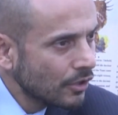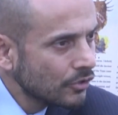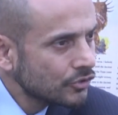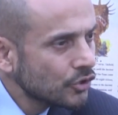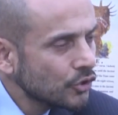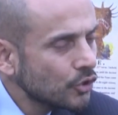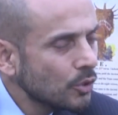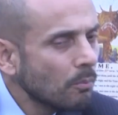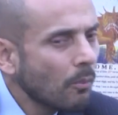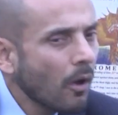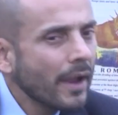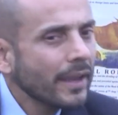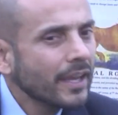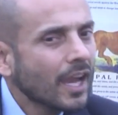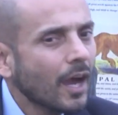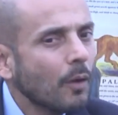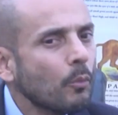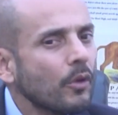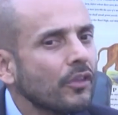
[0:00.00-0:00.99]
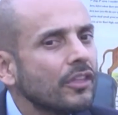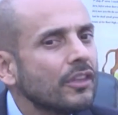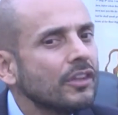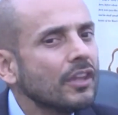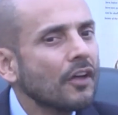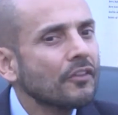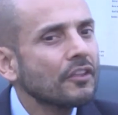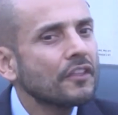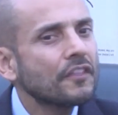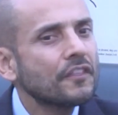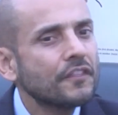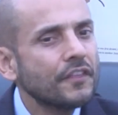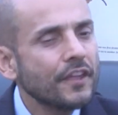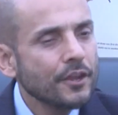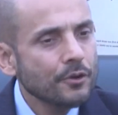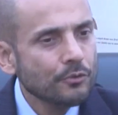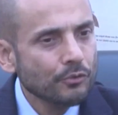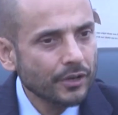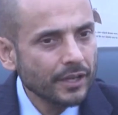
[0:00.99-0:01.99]
so you might come with another
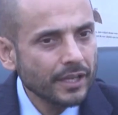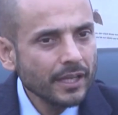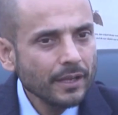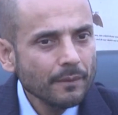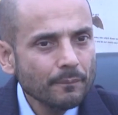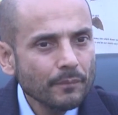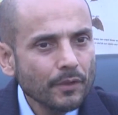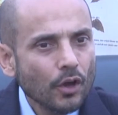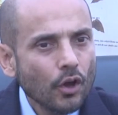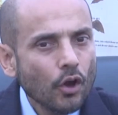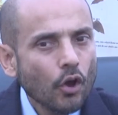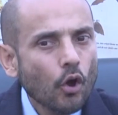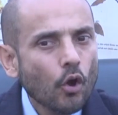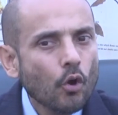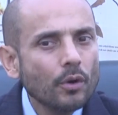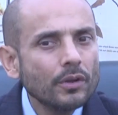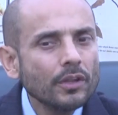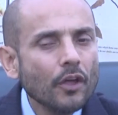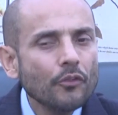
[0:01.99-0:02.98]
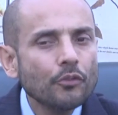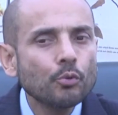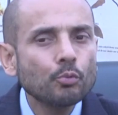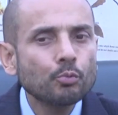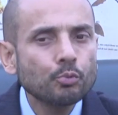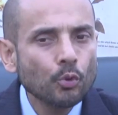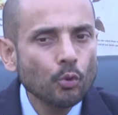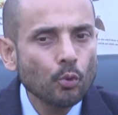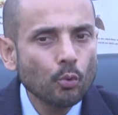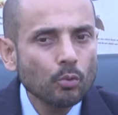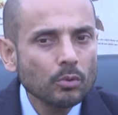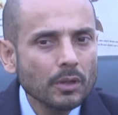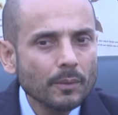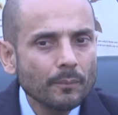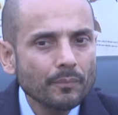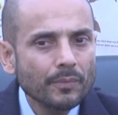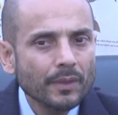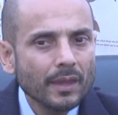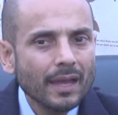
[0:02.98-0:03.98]
theory or another rule,
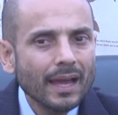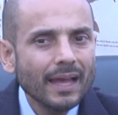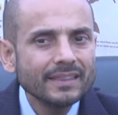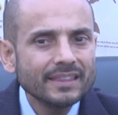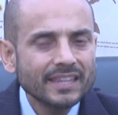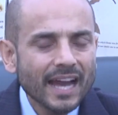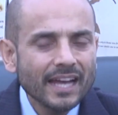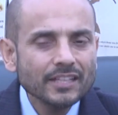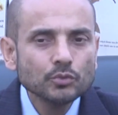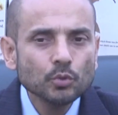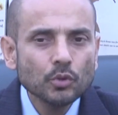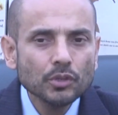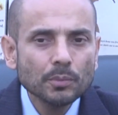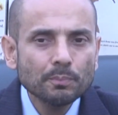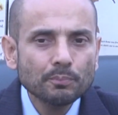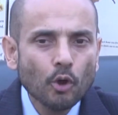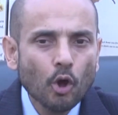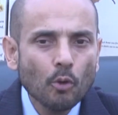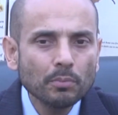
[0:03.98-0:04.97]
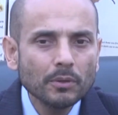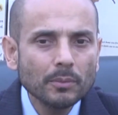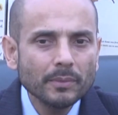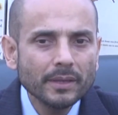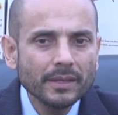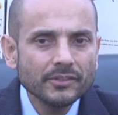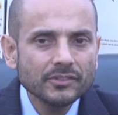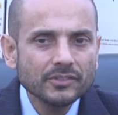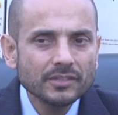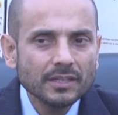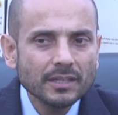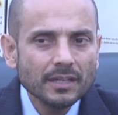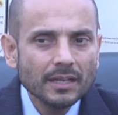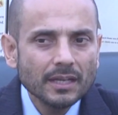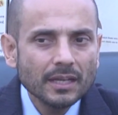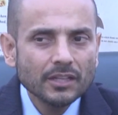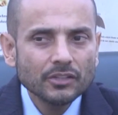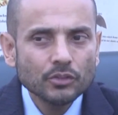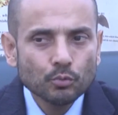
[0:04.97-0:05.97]
and that's what the problem is.
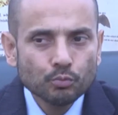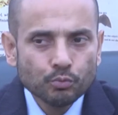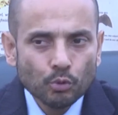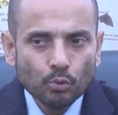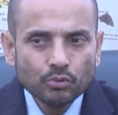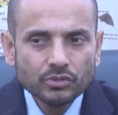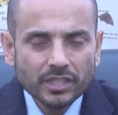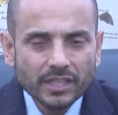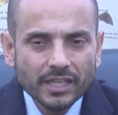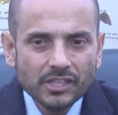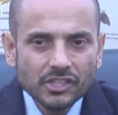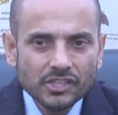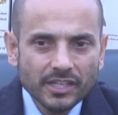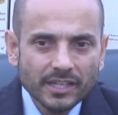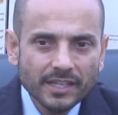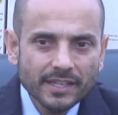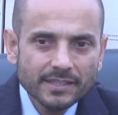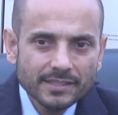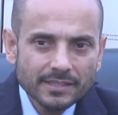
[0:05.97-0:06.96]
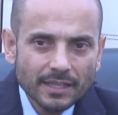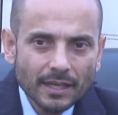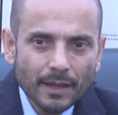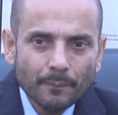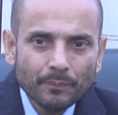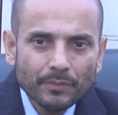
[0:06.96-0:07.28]
The rule teaches